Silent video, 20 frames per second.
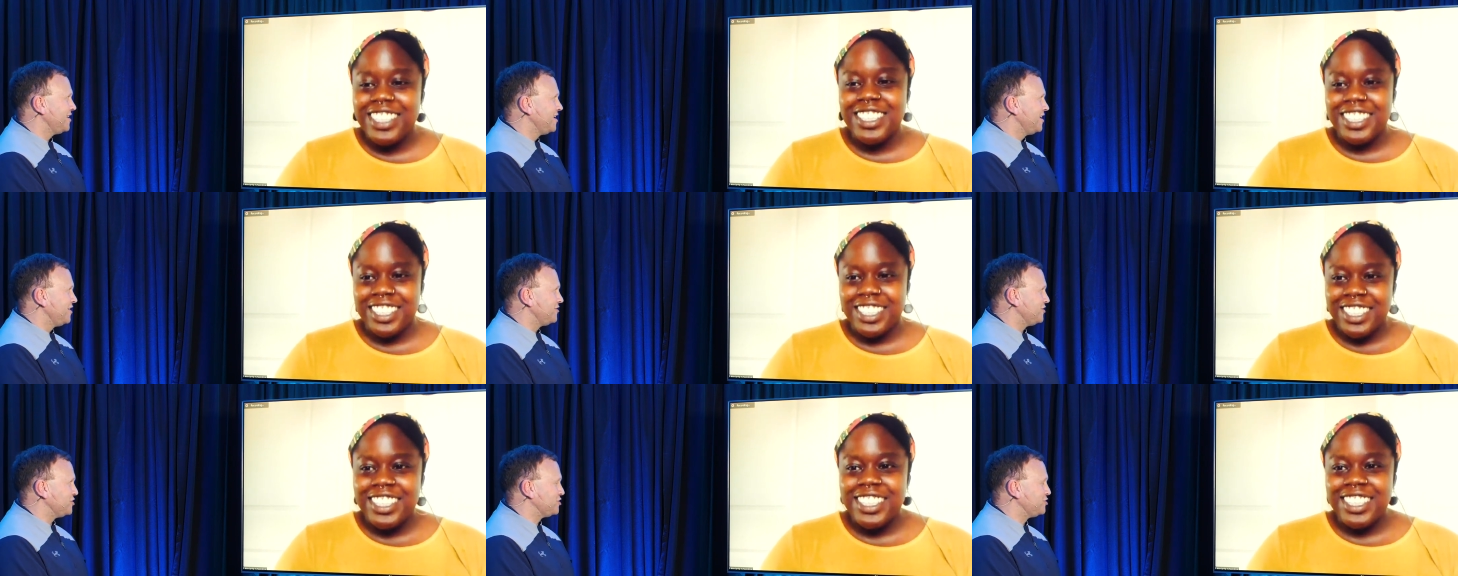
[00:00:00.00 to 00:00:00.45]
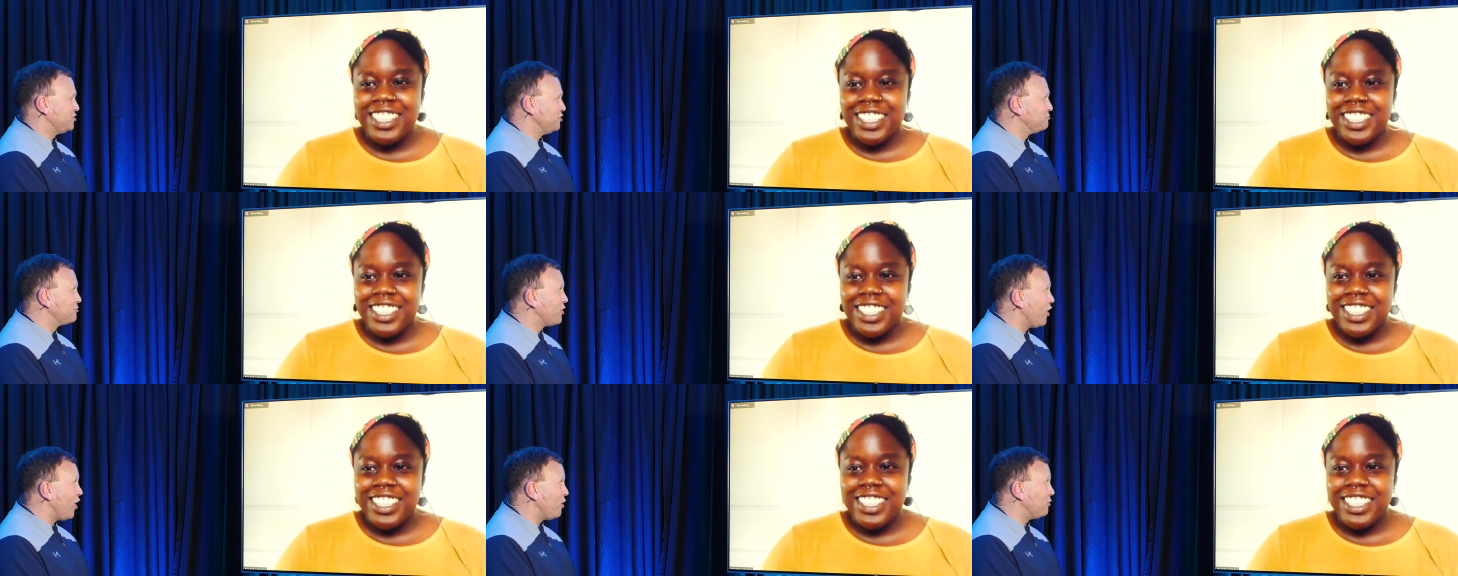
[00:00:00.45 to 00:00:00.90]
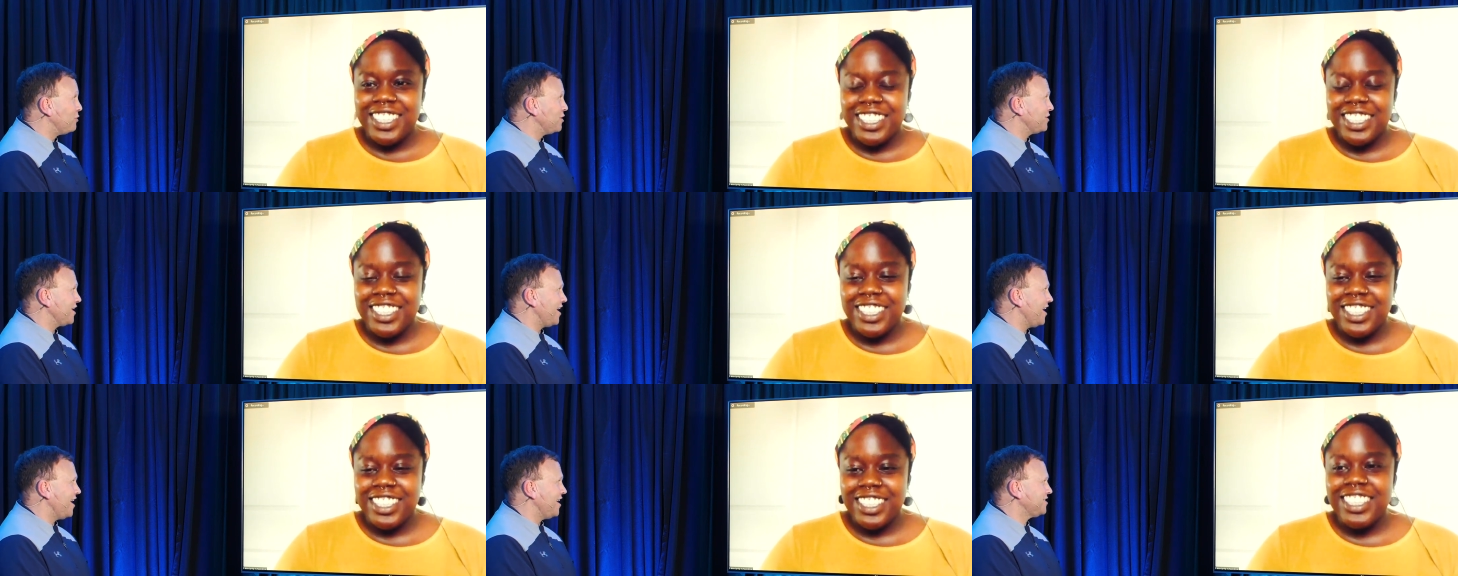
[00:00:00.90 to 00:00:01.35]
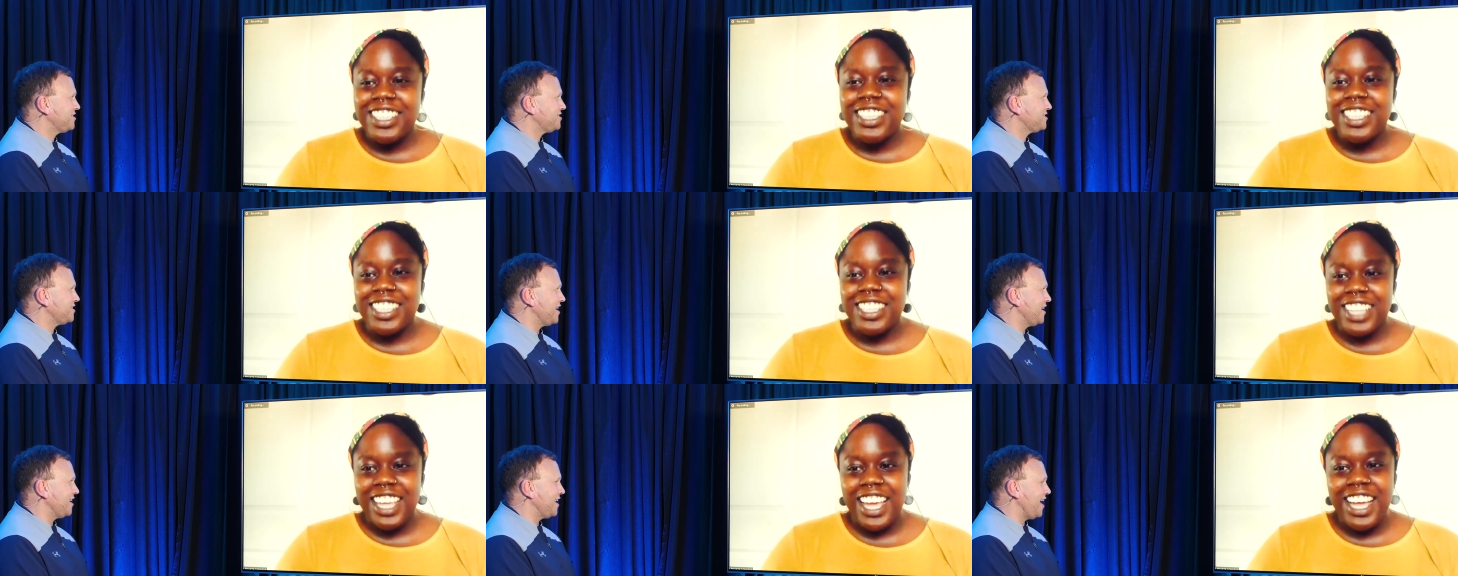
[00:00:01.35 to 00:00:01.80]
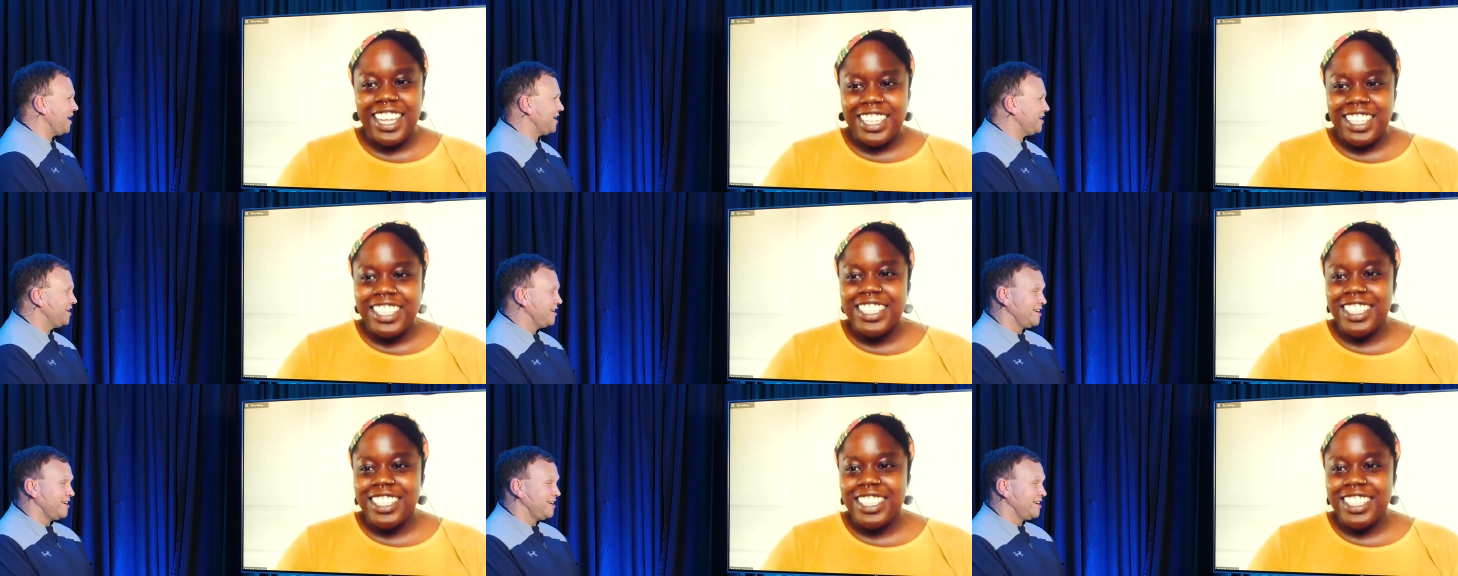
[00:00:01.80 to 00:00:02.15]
Speaker 1: this Zoom call with us. And I,